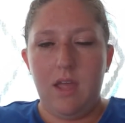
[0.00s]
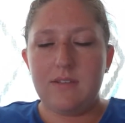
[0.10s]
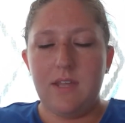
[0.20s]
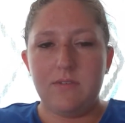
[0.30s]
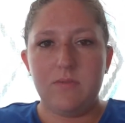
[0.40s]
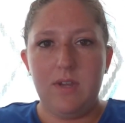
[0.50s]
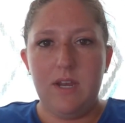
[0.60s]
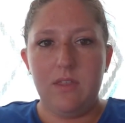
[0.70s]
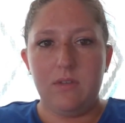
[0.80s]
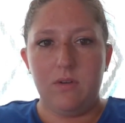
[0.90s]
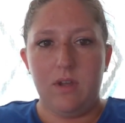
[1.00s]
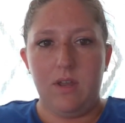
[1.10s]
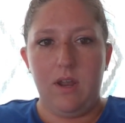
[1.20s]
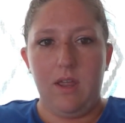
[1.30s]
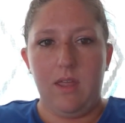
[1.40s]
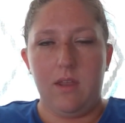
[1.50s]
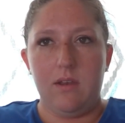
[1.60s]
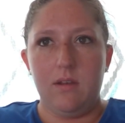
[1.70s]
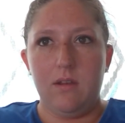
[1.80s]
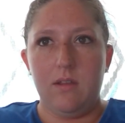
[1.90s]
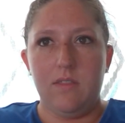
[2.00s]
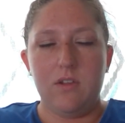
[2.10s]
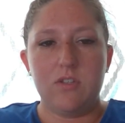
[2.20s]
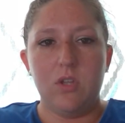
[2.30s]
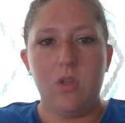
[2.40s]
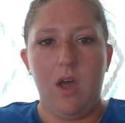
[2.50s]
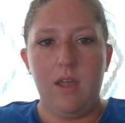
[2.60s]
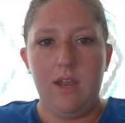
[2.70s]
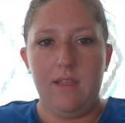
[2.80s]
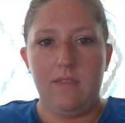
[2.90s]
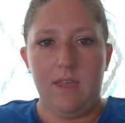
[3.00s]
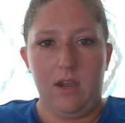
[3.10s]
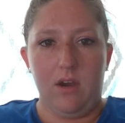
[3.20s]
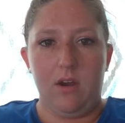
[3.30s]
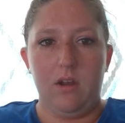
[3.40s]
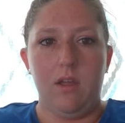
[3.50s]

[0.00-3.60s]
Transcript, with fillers: as I was reading through it, it there's a lot in there.